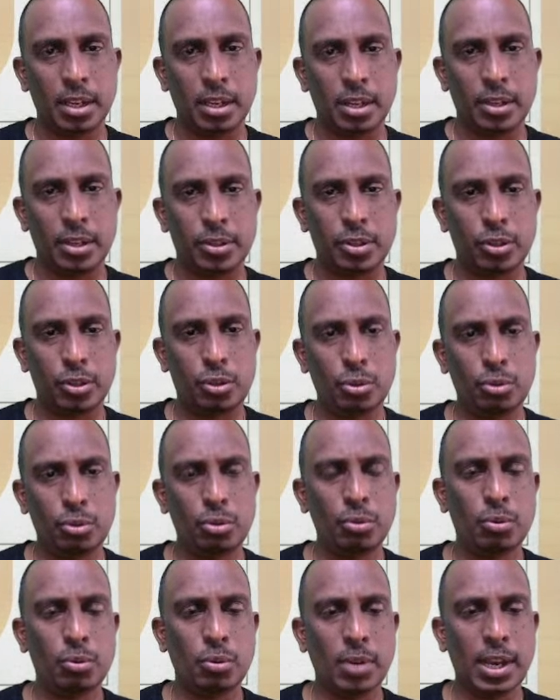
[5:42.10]
So due to
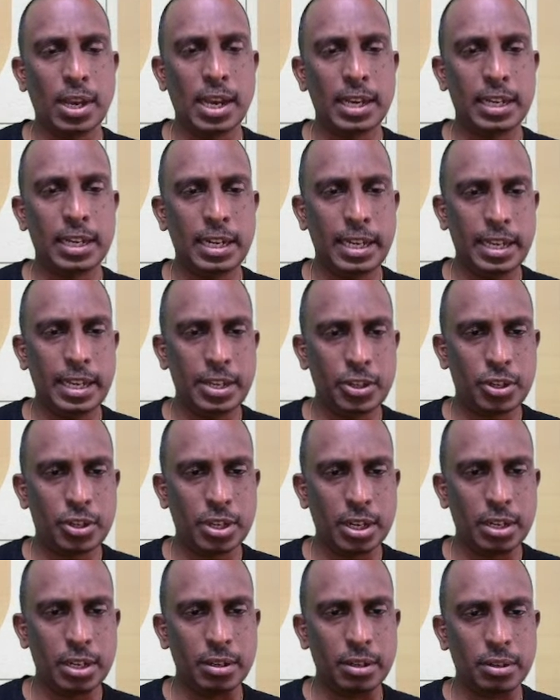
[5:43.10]

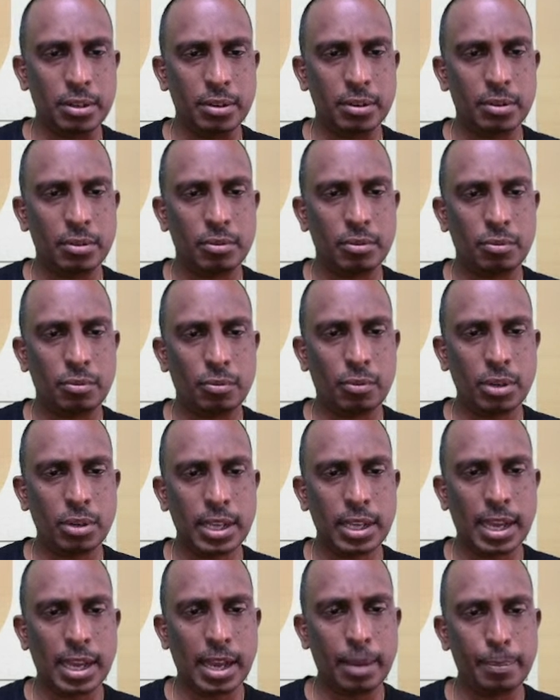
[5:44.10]
coagulation, what
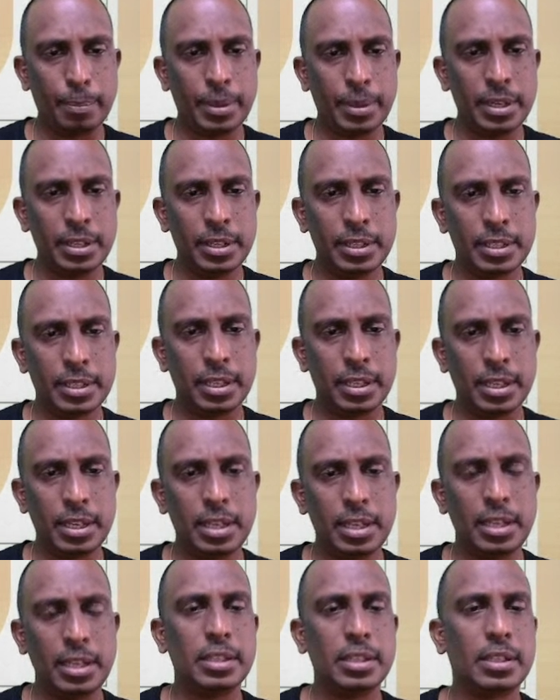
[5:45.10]
happens
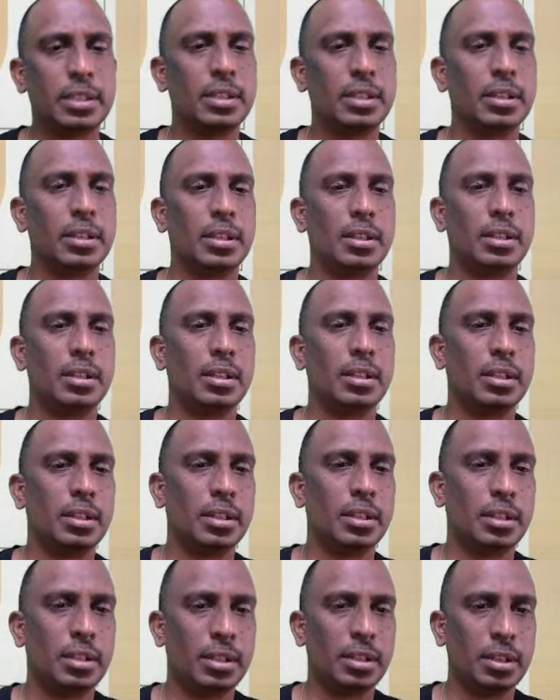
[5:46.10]
is
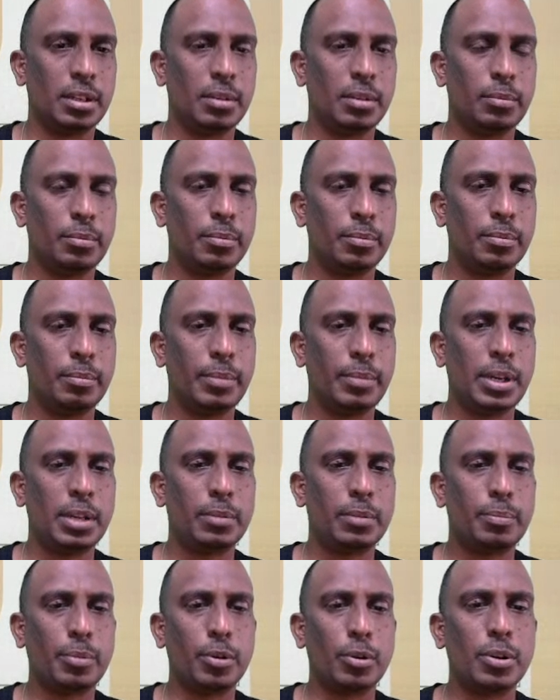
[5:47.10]
the milk
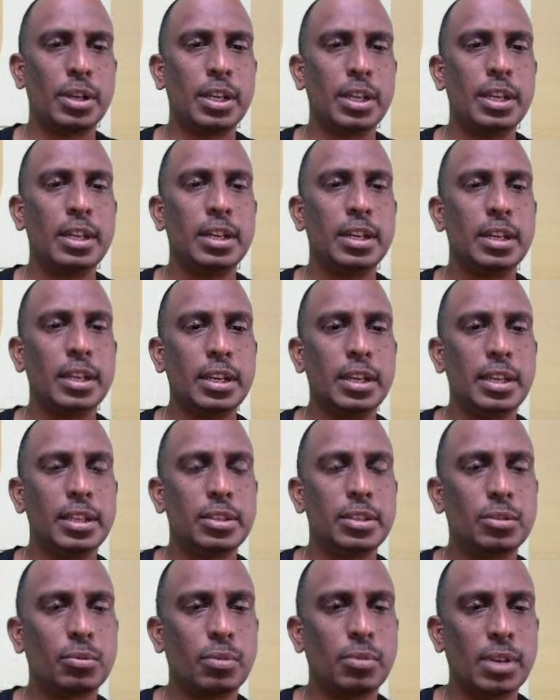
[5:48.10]
protein is
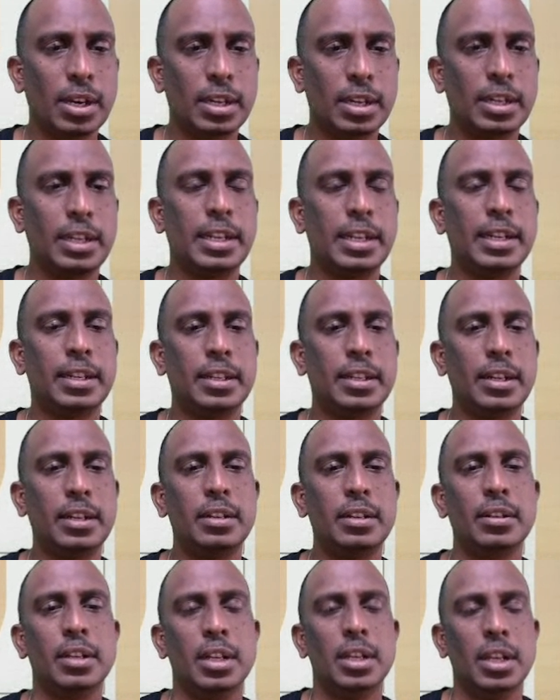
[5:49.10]
coagulated.
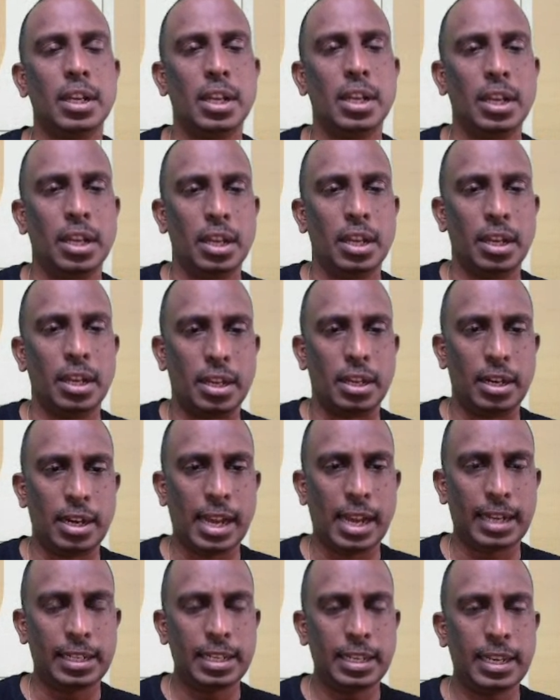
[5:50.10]

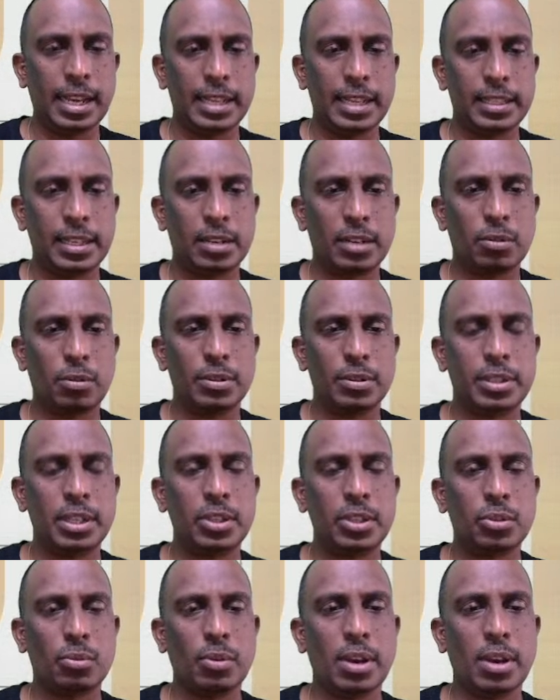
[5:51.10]
Lactic acid causes
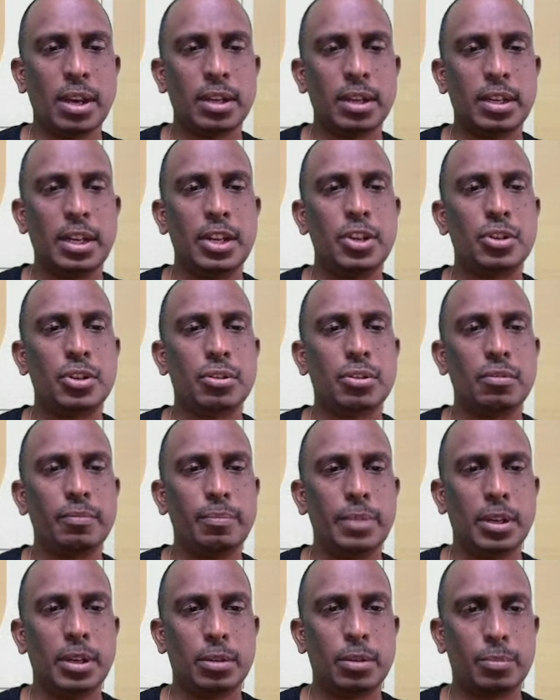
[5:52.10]
coagulation of
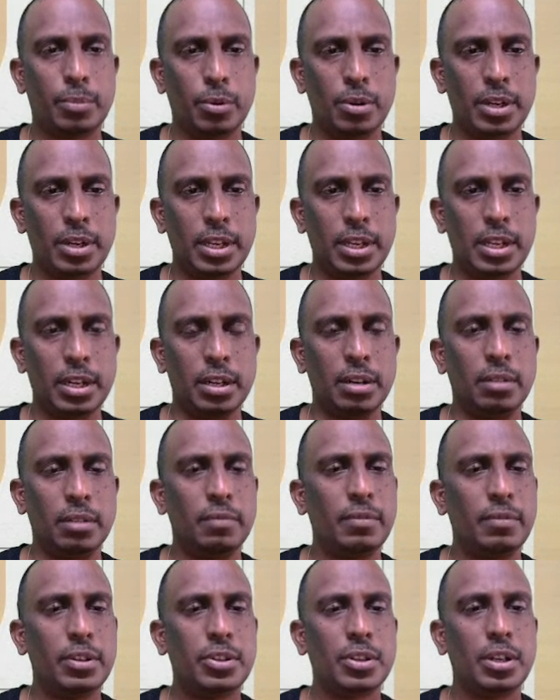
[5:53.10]
milk protein,
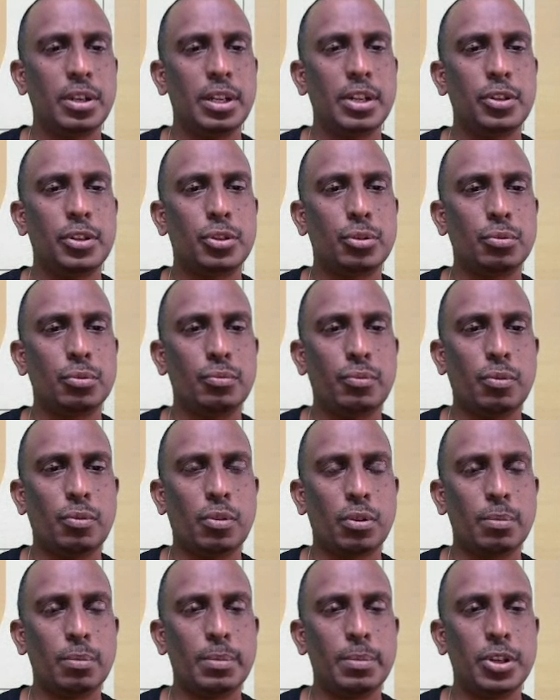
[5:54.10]
which leads to
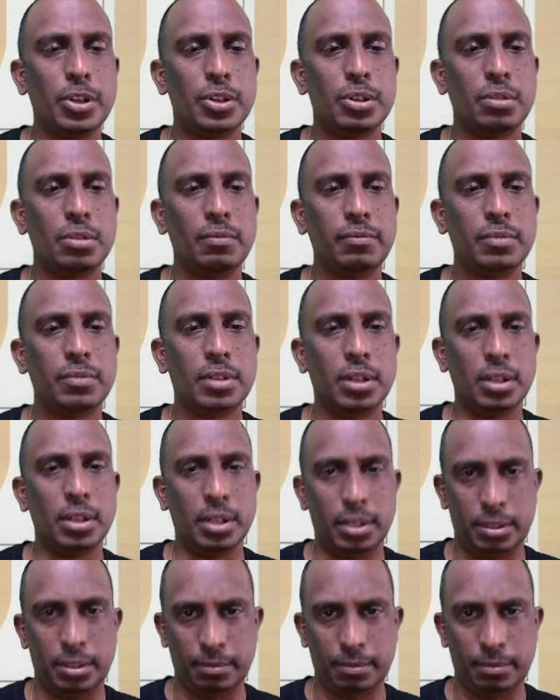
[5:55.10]
formation of curd.